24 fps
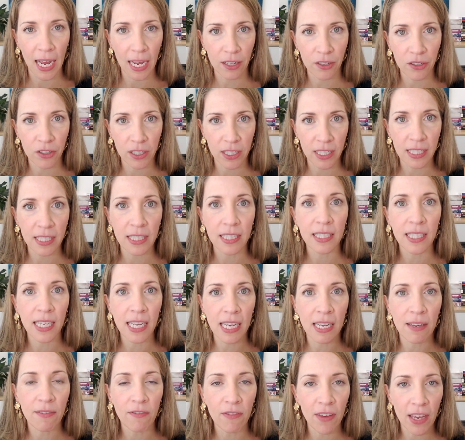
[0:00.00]
actually
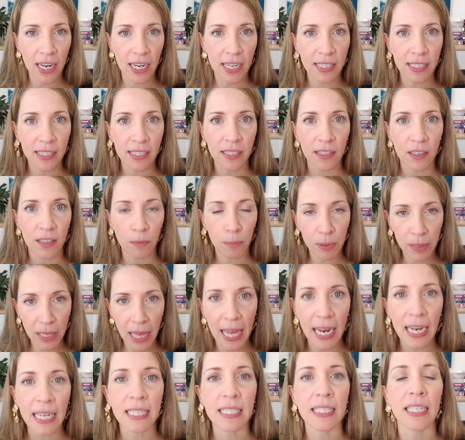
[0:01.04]
see Venus, the
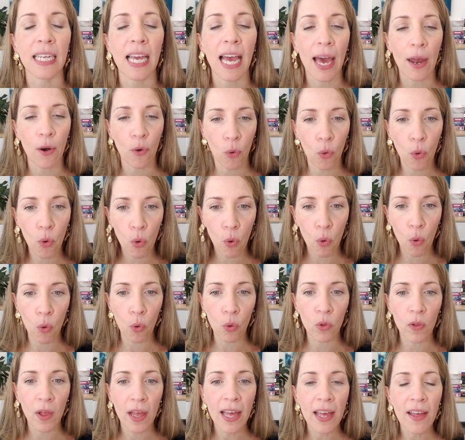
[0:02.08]
planet, at
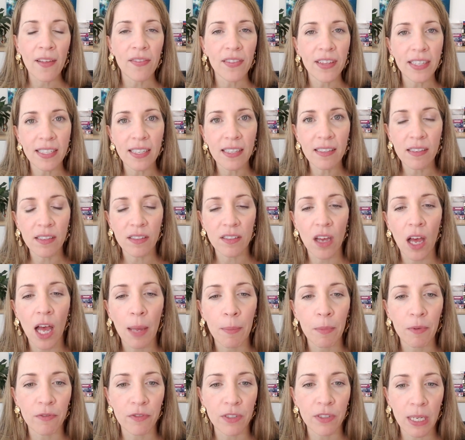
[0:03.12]
all. This is a
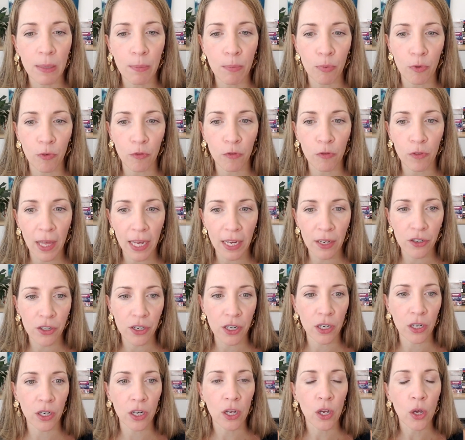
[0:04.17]
time of deep
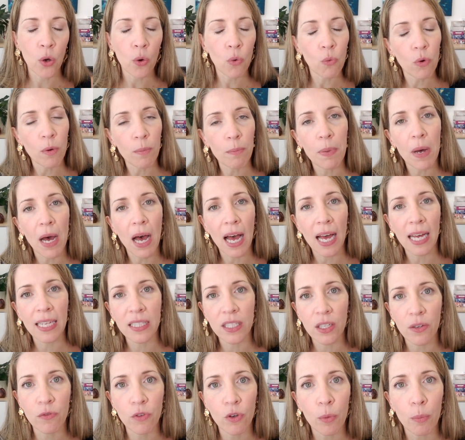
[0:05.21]
reflection. What
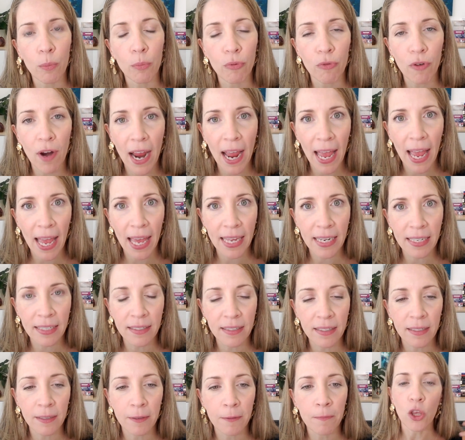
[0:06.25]
parts of your
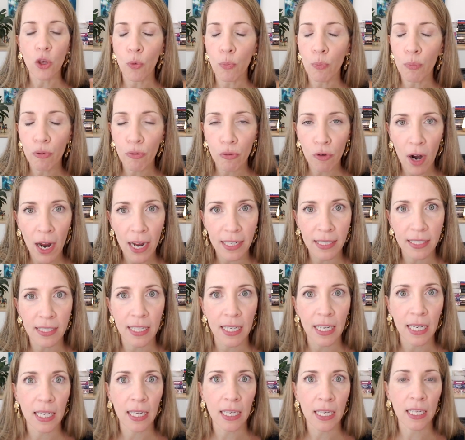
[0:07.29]
brand, your
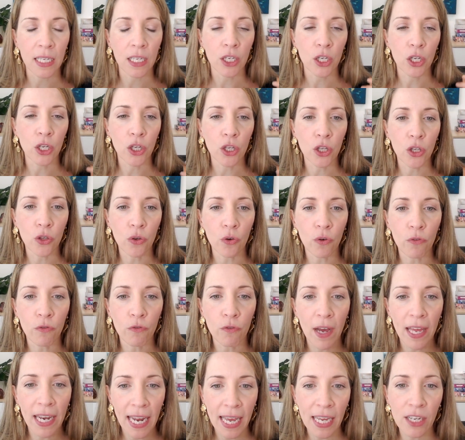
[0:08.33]
pricing, your
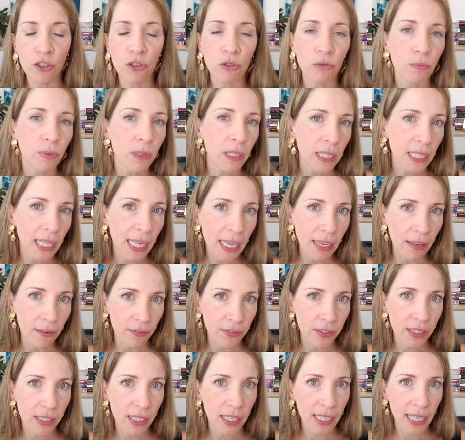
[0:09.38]
financial
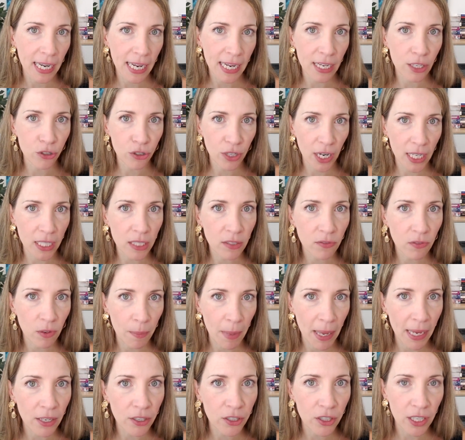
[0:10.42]
beliefs need
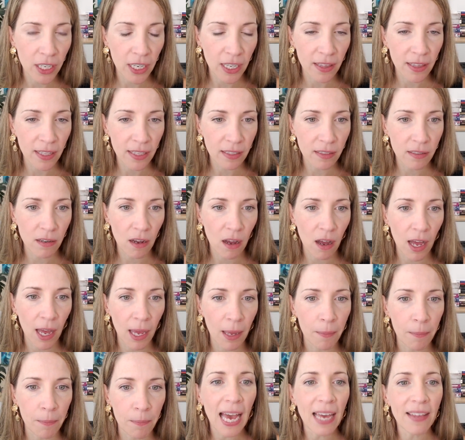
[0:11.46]
transformation in this time?
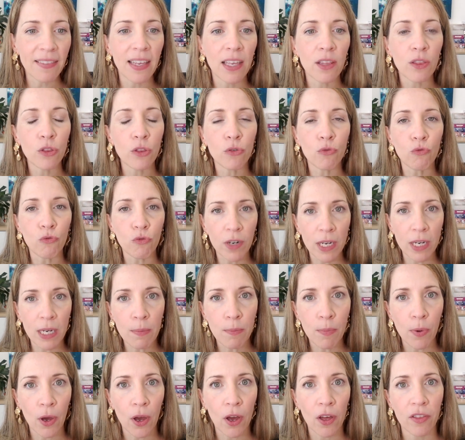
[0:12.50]
And then the
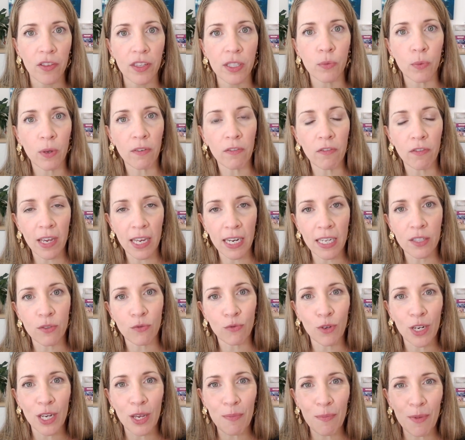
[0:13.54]
rebirth is when Venus
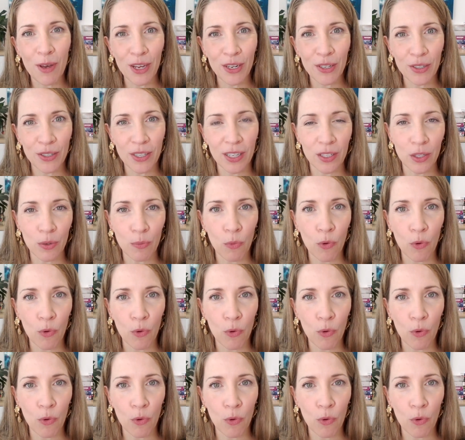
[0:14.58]
reemerges as a